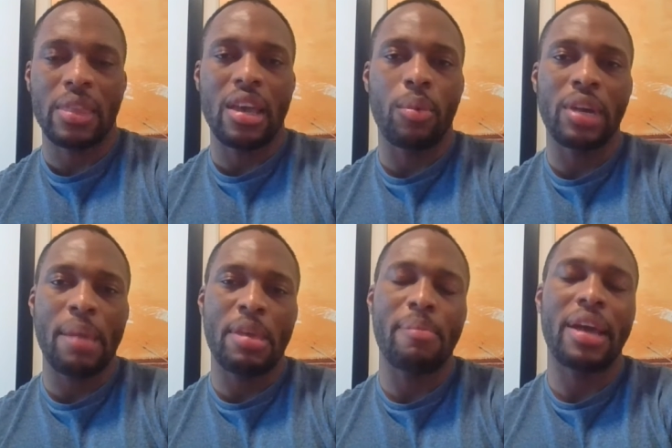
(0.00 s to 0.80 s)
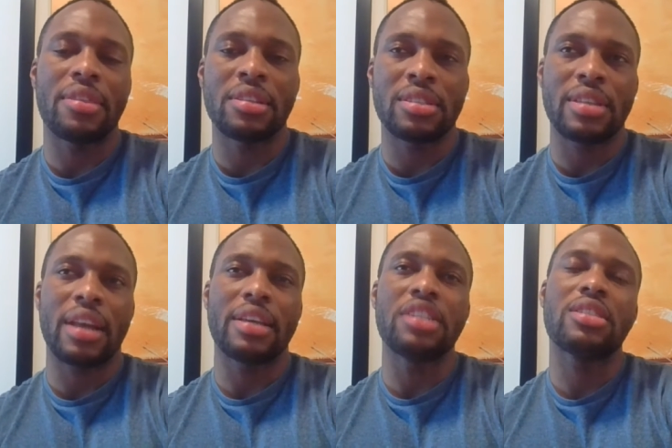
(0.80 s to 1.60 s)
And what I mean by this is
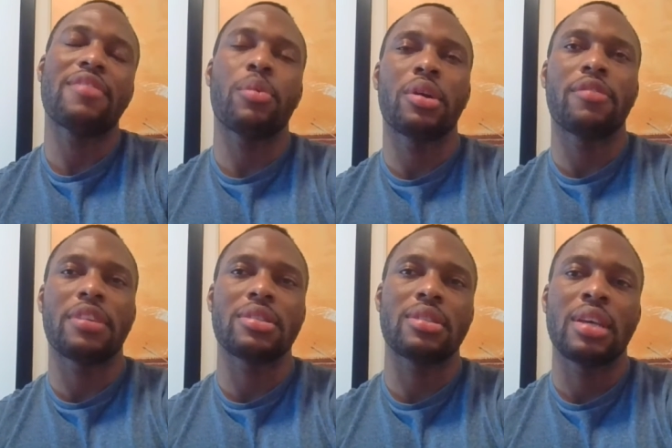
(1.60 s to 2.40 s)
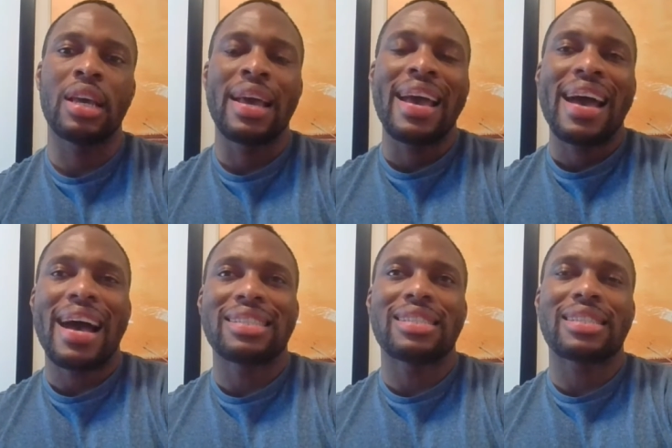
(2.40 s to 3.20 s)
that each and every one of us
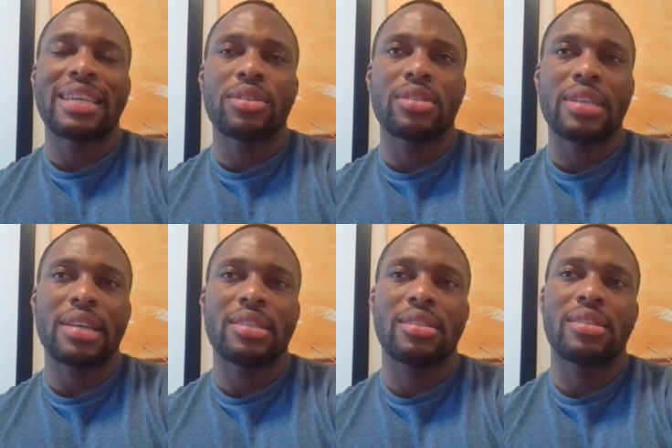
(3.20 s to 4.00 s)
has a skill set